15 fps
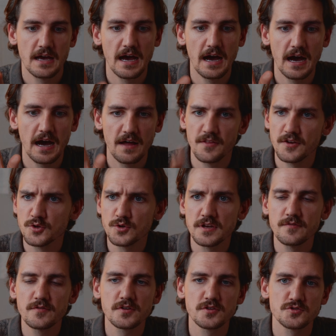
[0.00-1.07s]
And then you could
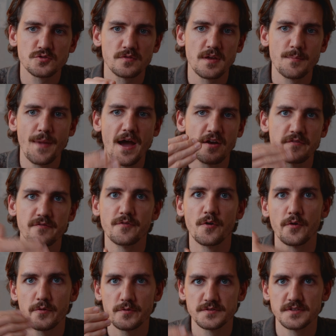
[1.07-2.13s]
even control the amount of
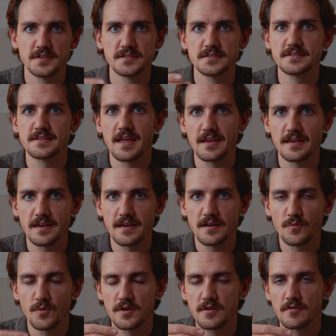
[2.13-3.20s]
photos it's
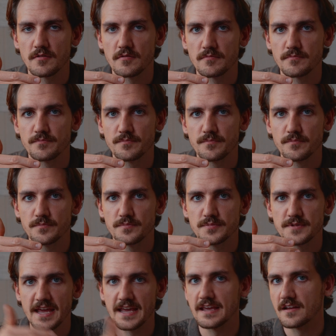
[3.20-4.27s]
taking when you're
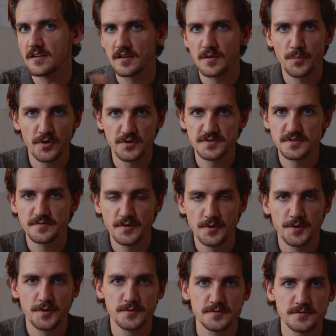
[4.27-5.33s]
taking like a burst of
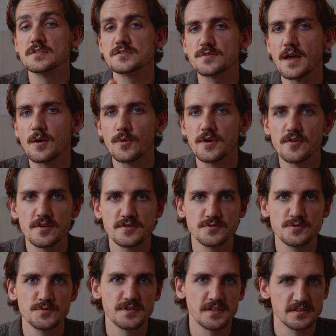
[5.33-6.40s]
photos. And so that way you're
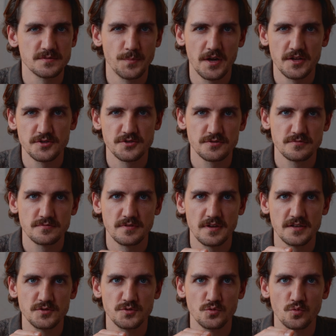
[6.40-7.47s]
introducing as much
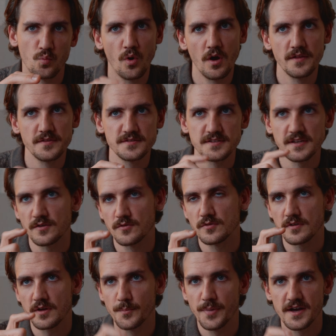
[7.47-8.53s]
into one single
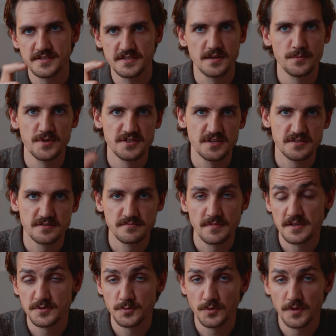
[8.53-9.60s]
composite image
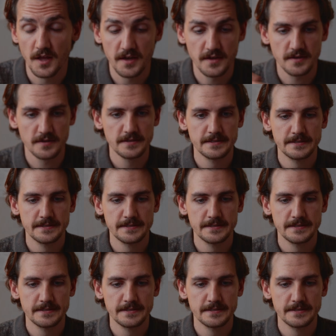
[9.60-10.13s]
as you would like.